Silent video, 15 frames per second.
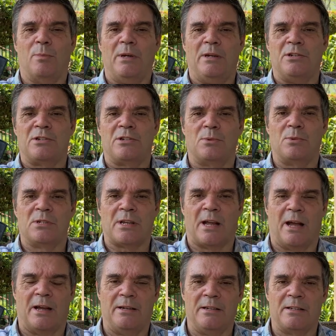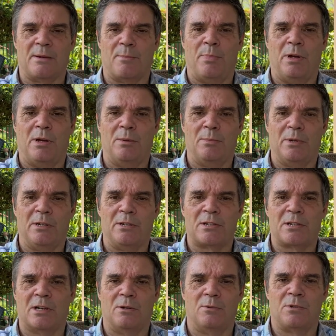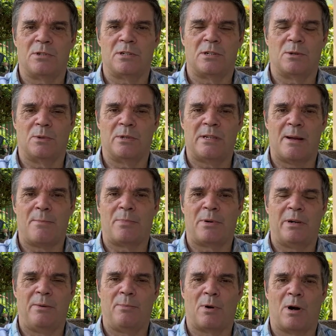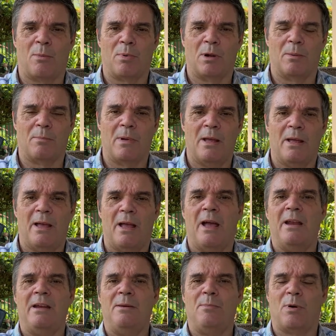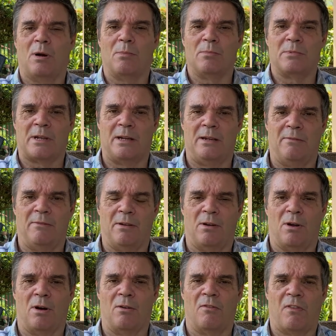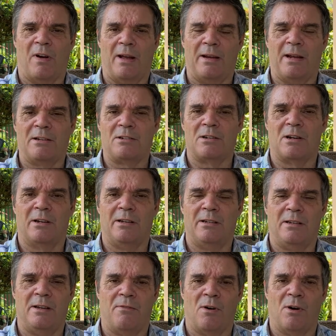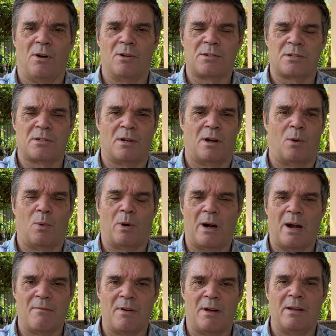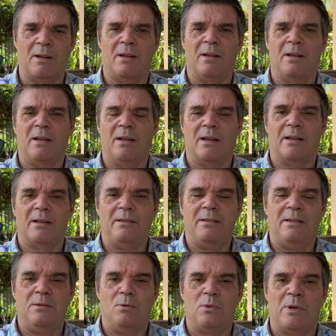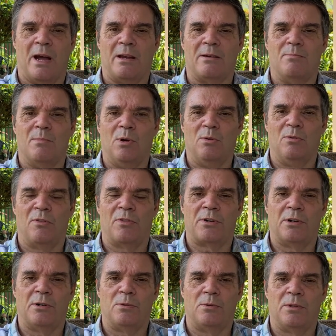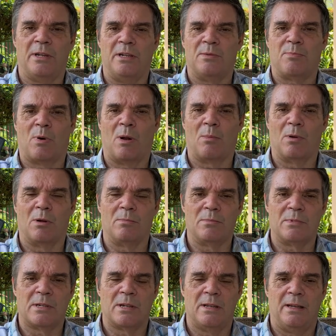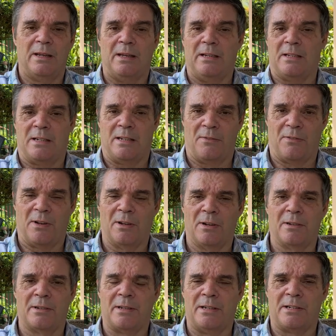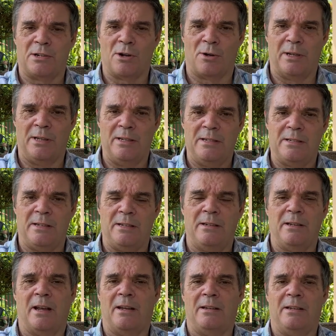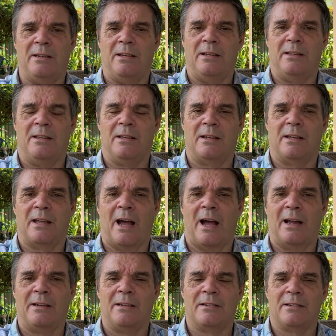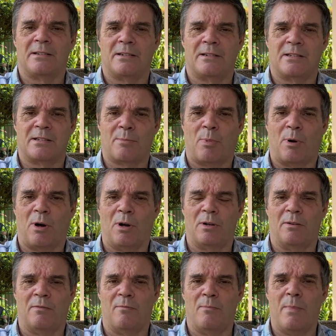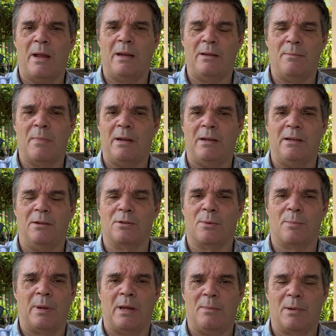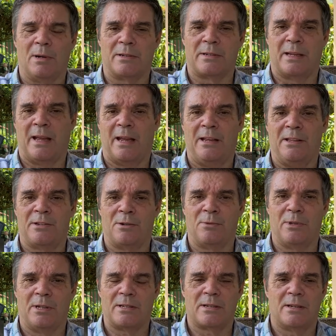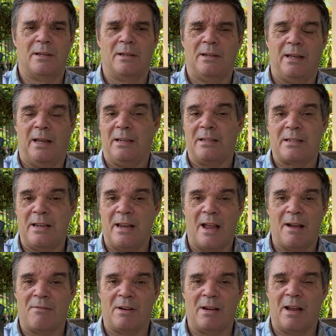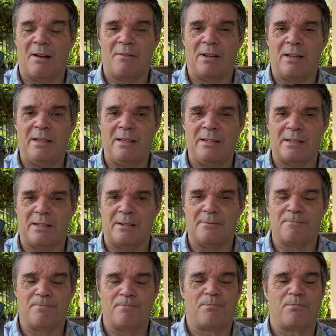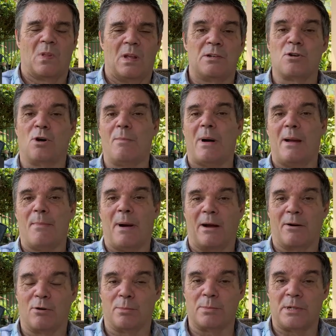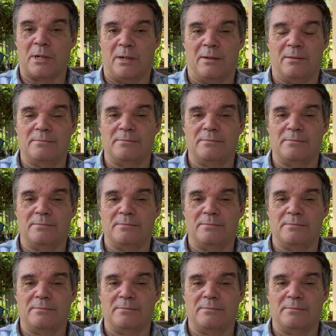me, suicide is a permanent solution to a temporary problem. Any problems that you've got financially, divorce or whatever, you can move through these problems. It's difficult, it's not easy, and you need the guidance and support of many, many other people to get you through this. It's never, never easy. So my bankruptcy.